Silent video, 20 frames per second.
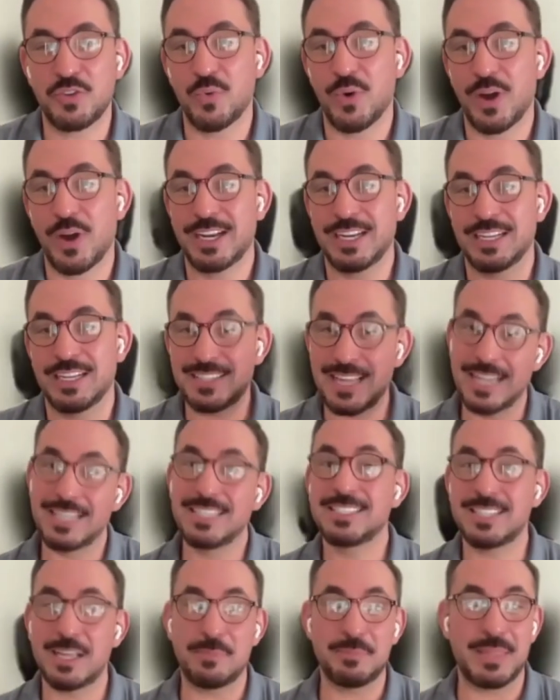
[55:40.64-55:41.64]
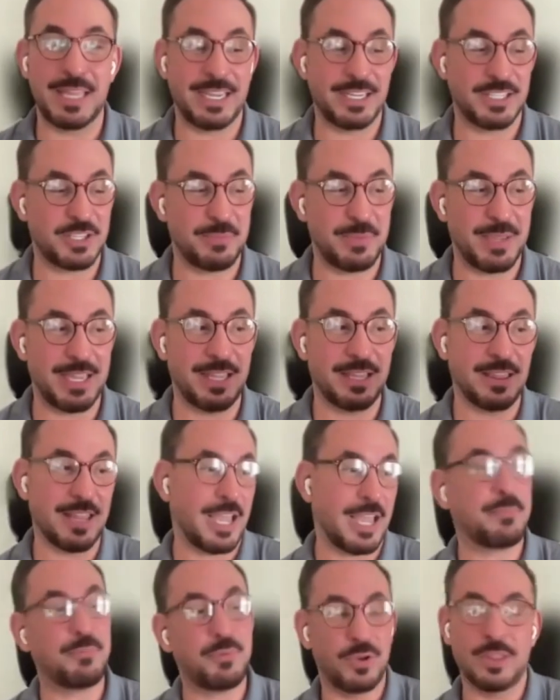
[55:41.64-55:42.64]
Yeah. And so if you wanted to send something
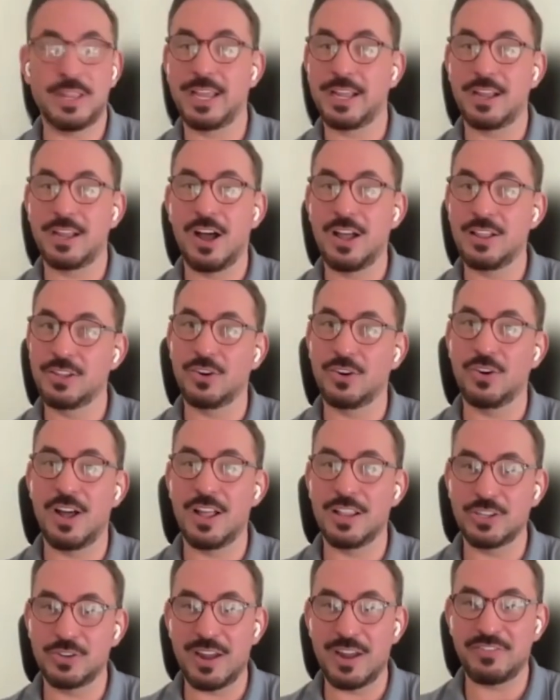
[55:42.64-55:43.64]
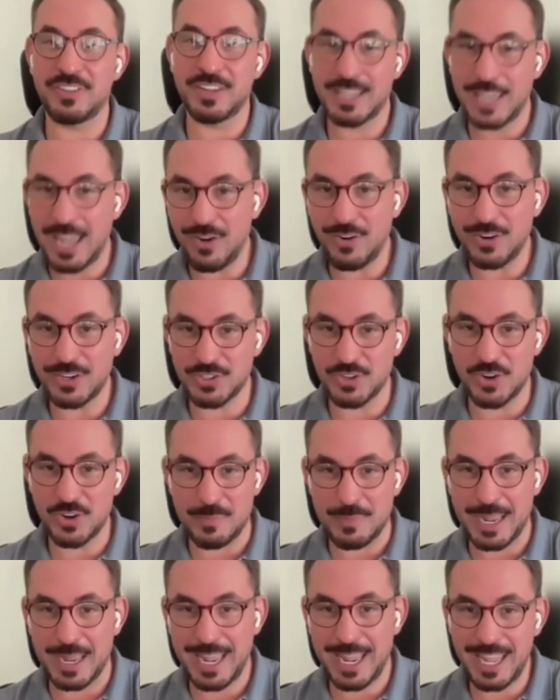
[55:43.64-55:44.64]
to me and like put like a little holographic
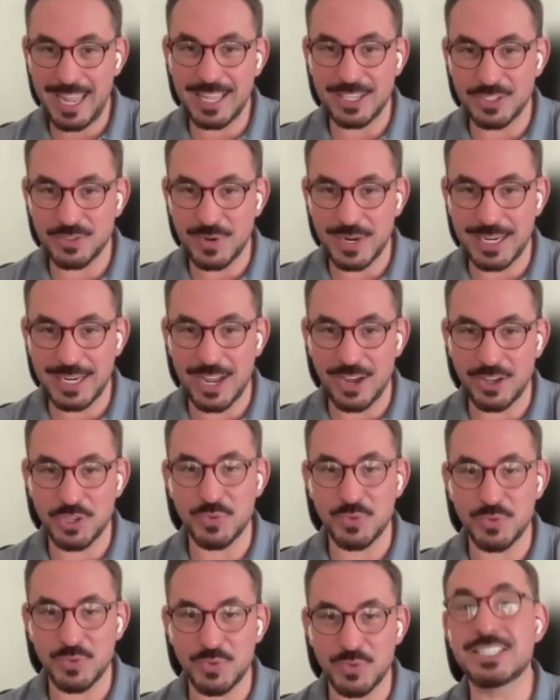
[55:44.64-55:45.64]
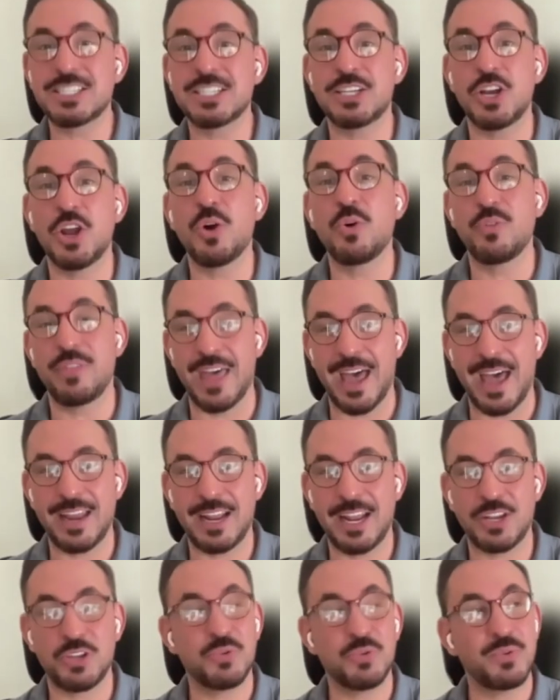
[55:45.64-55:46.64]
character on my hand right now, you would need to
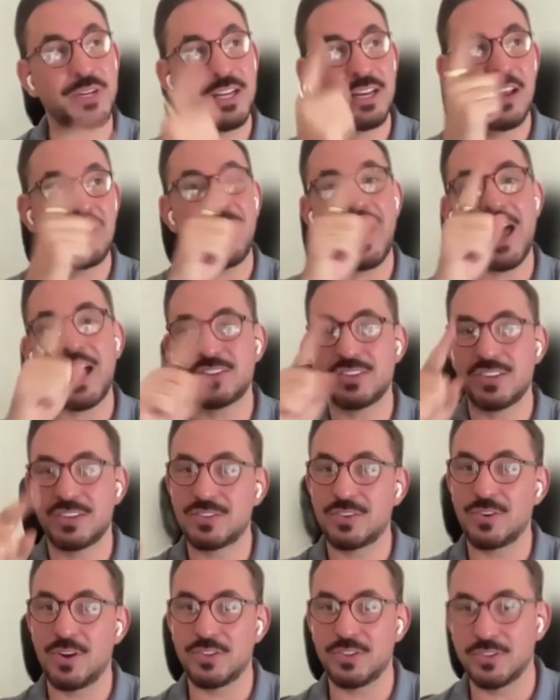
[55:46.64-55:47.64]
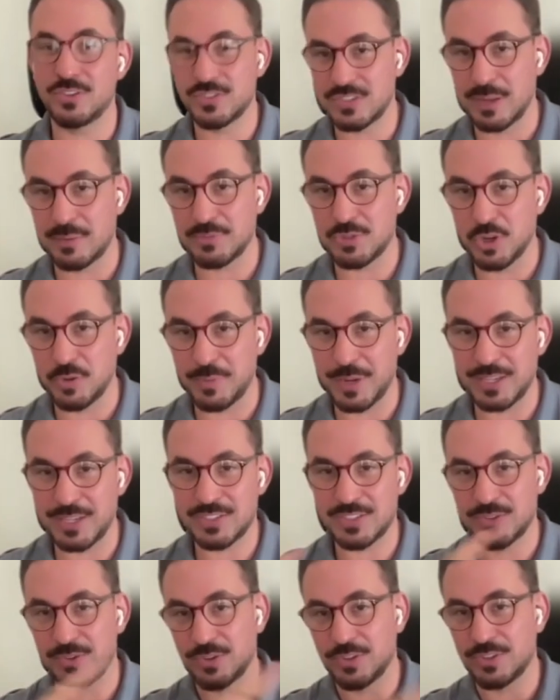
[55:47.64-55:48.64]
know that. And you would need to have access to all those
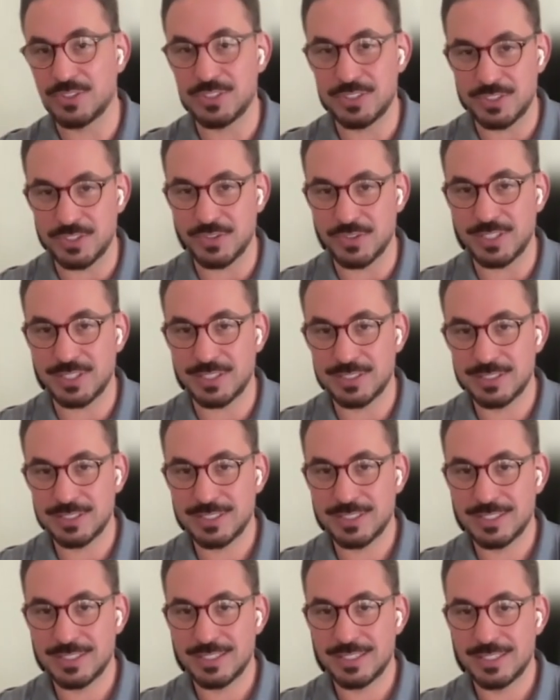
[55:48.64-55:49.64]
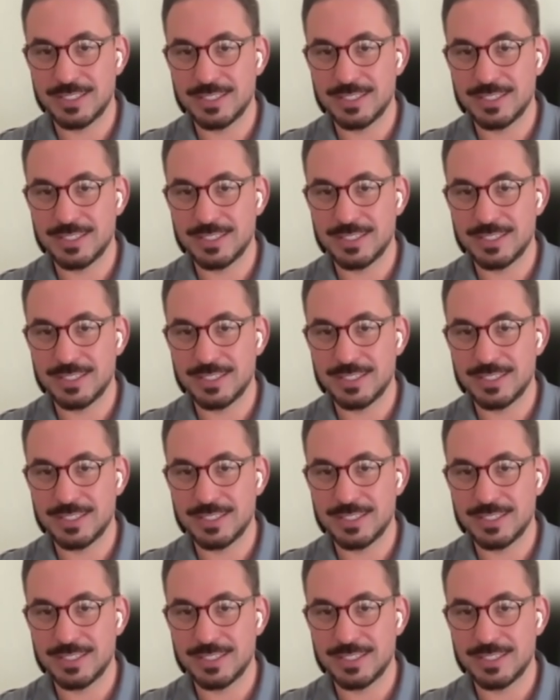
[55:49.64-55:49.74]
subdomains in order to do it.